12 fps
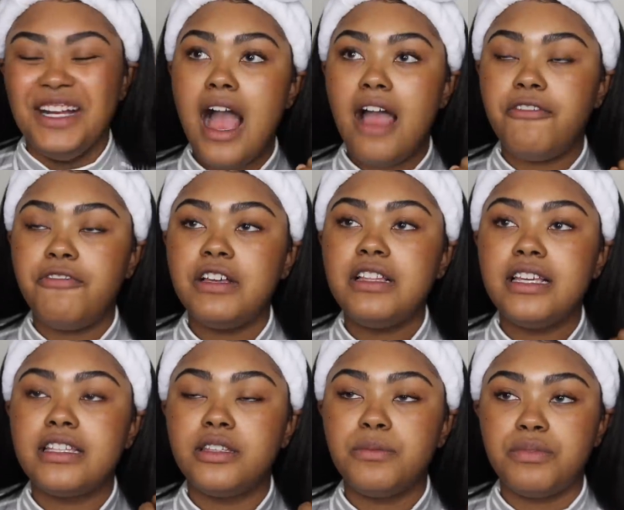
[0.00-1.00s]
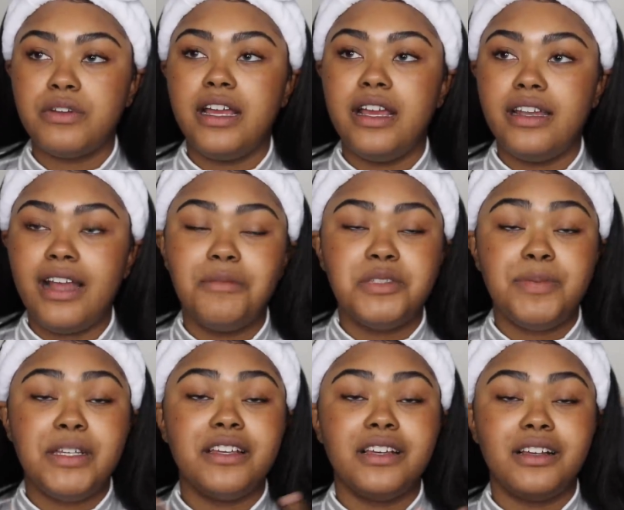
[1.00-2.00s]
I feel like the brand, I'm
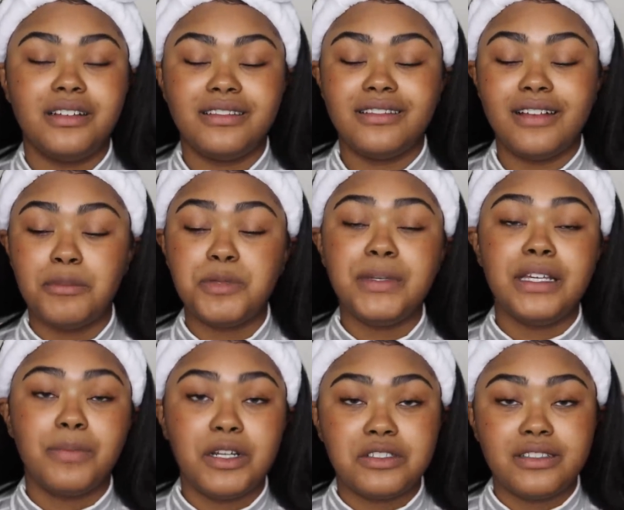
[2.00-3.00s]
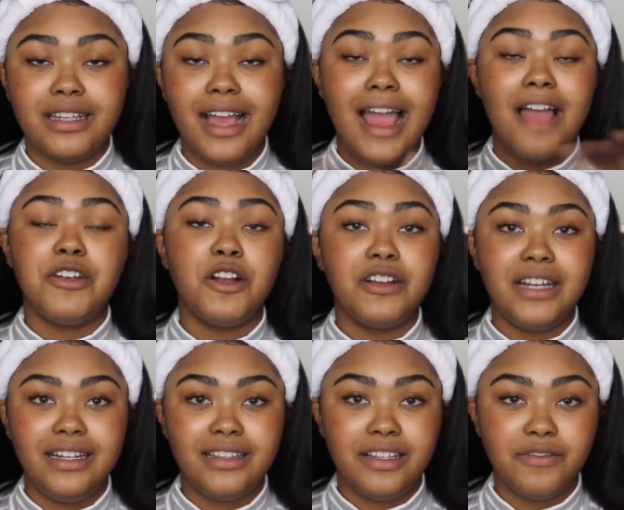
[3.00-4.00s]
speaking personally, I haven't heard
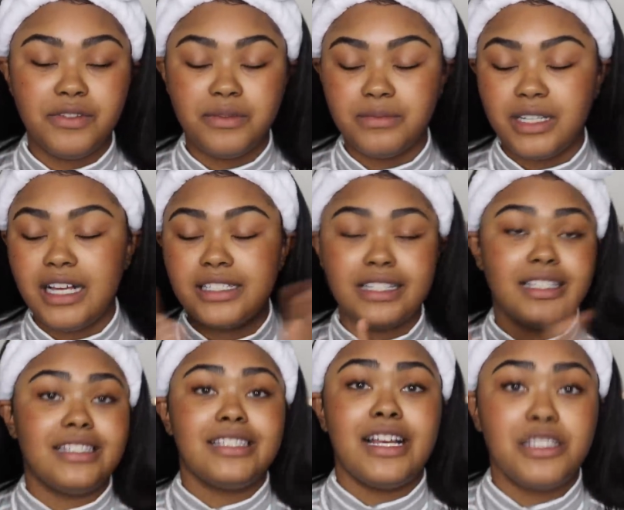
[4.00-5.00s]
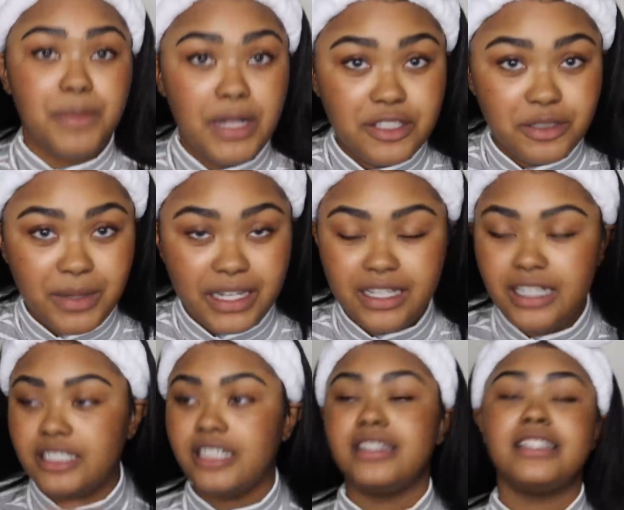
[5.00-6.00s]
anything from Kaja. This is not sponsored by
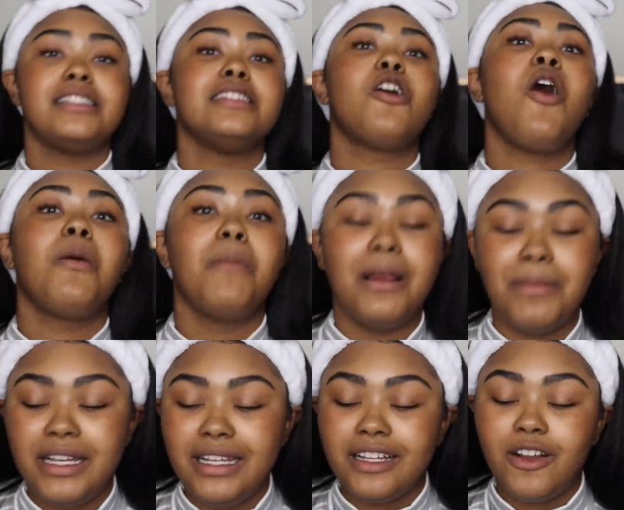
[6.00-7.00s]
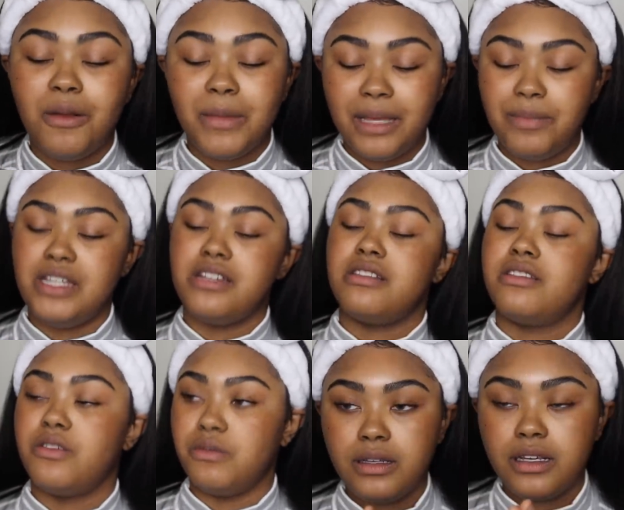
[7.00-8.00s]
Kaja. This is all my money and all my opinion.
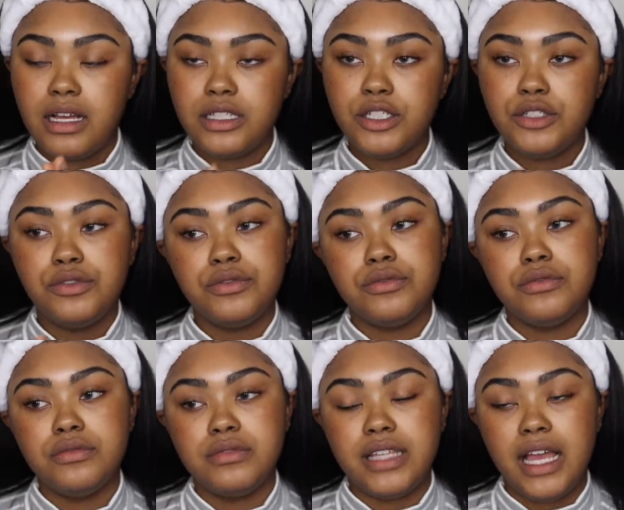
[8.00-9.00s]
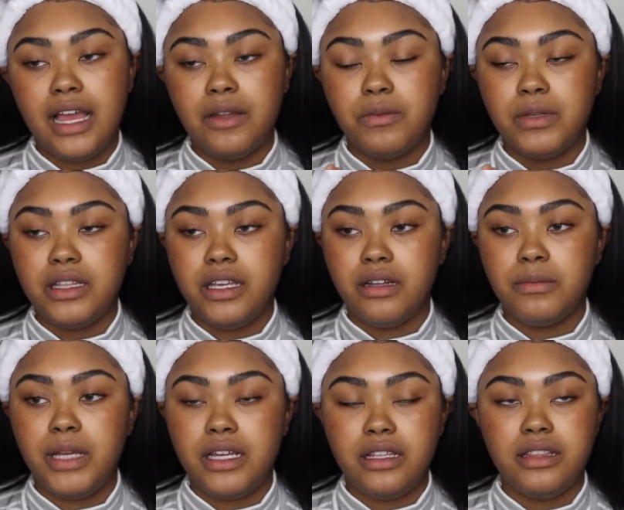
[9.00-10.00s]
So Kaja knew that when they are
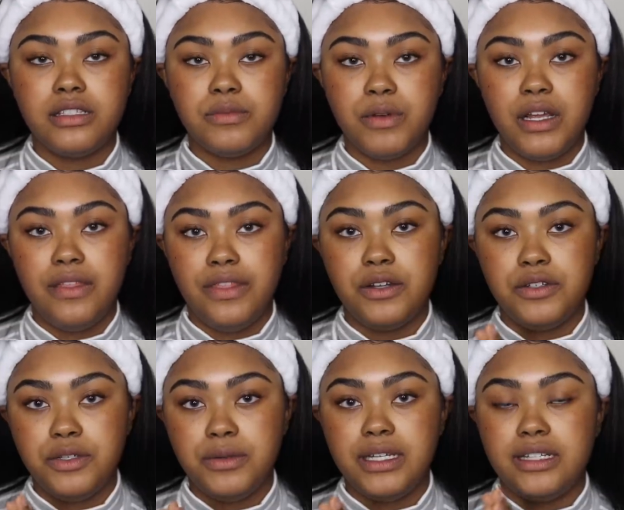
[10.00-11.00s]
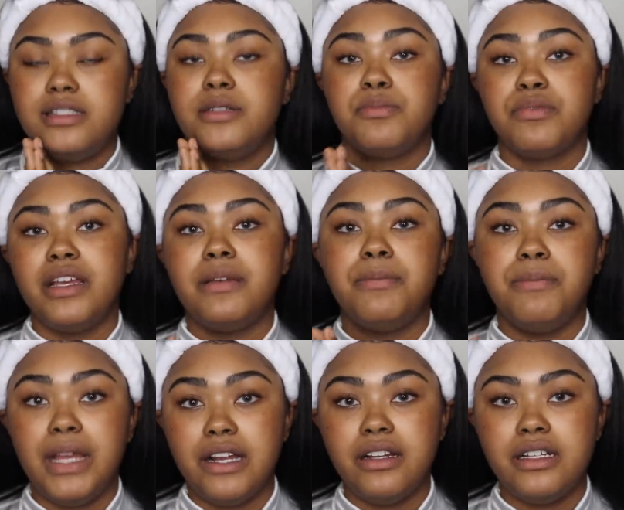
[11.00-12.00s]
making this brand, they're doing it to break
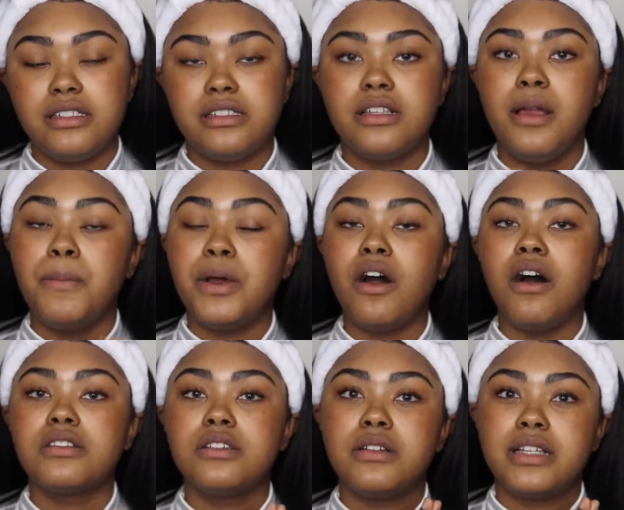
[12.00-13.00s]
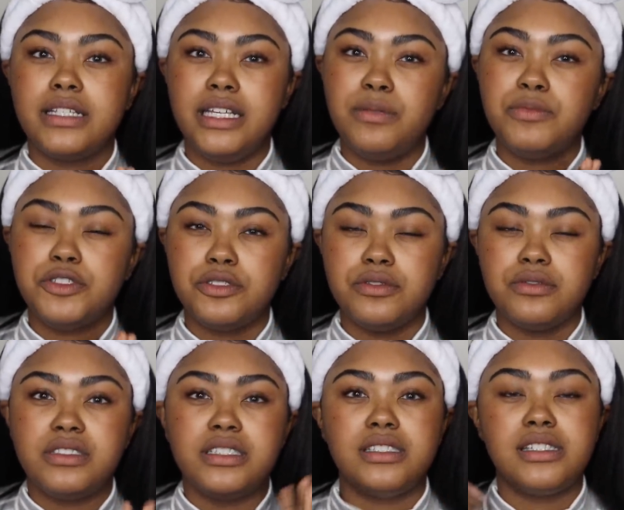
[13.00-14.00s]
barriers, but also keep true
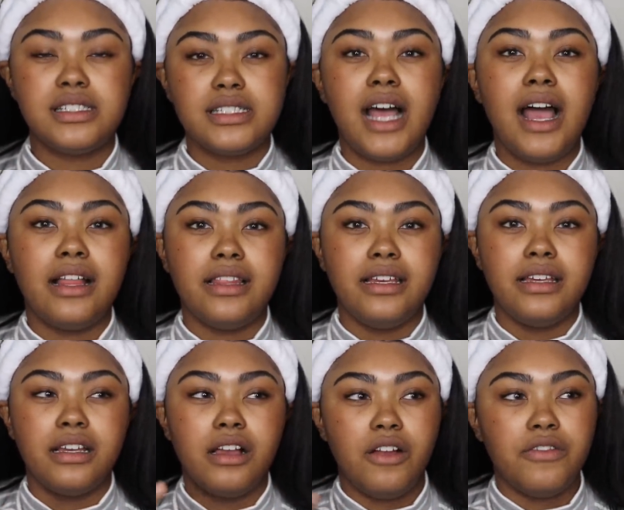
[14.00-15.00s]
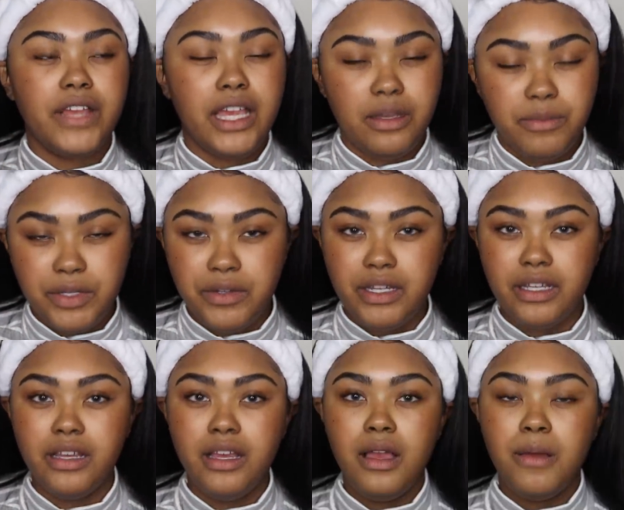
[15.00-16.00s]
to styling of
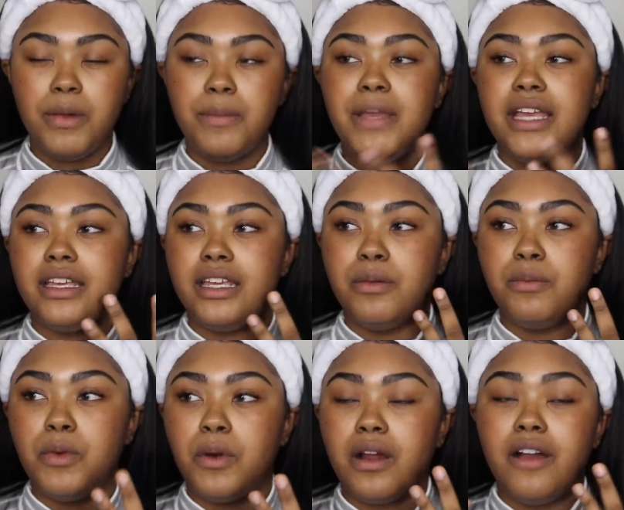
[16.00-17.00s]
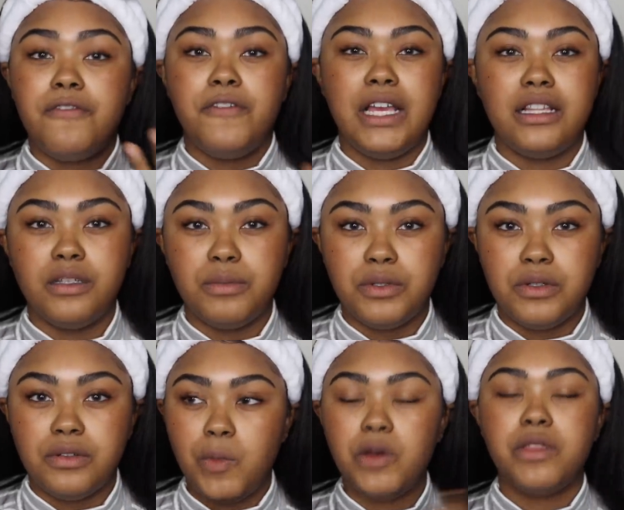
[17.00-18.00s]
KBeauty, but making it more
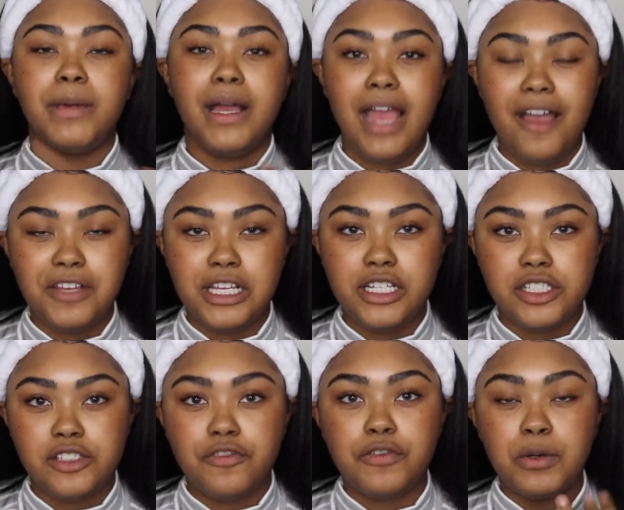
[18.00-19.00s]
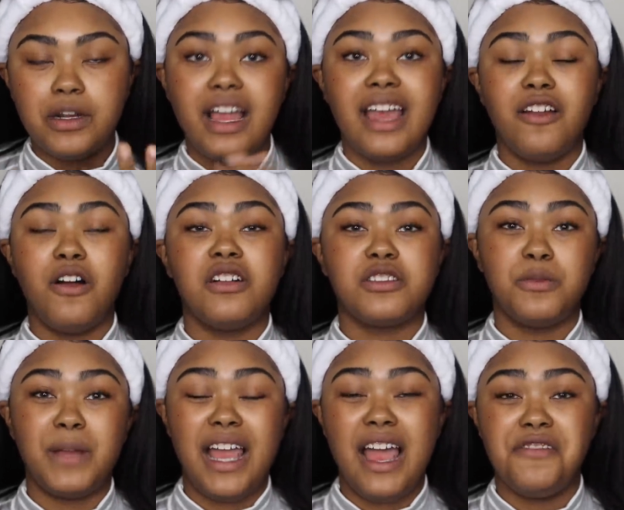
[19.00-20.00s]
available, both by having it in Sephora and also
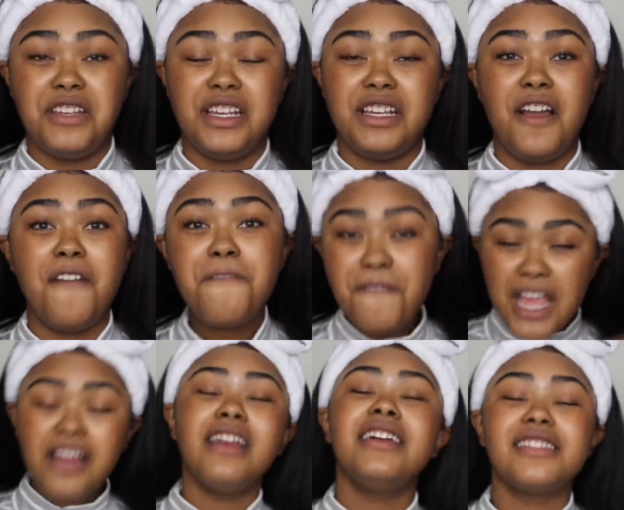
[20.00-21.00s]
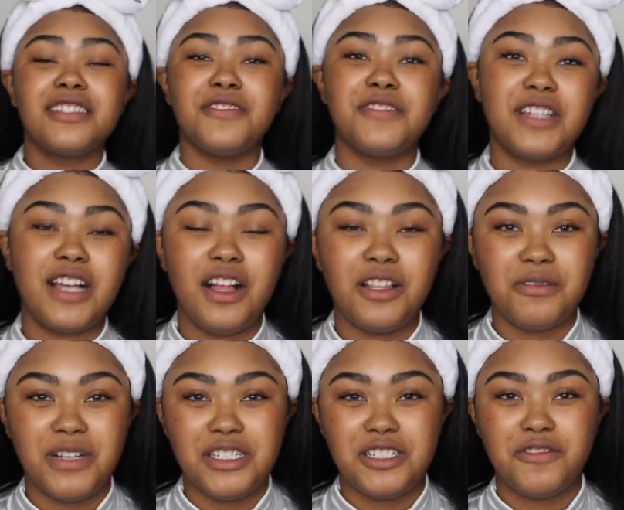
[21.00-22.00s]
by having a variance of color
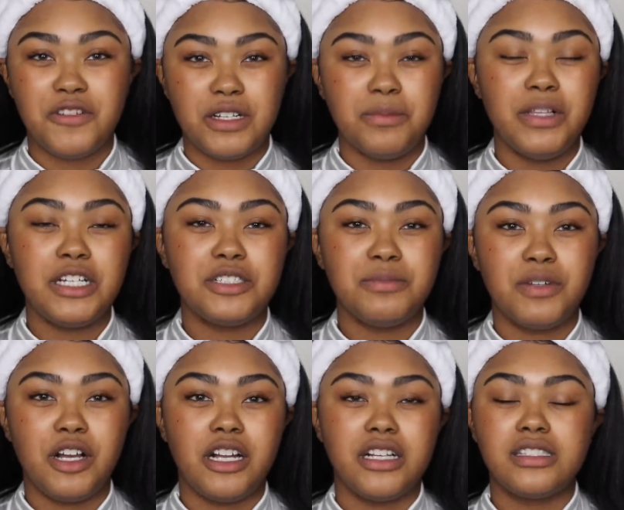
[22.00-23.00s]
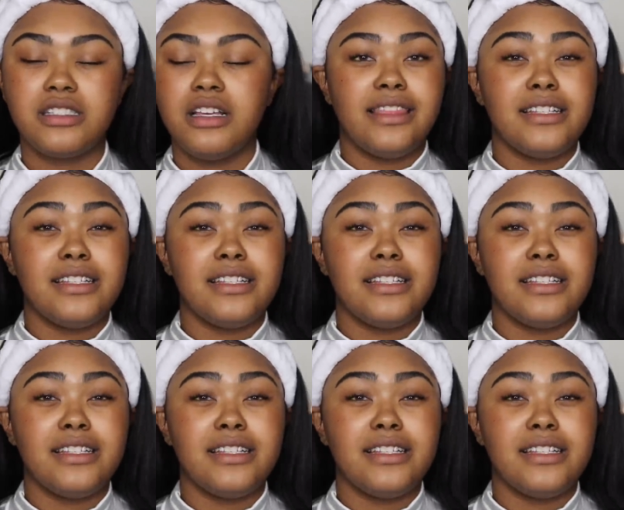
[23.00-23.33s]
ranges for complexion products.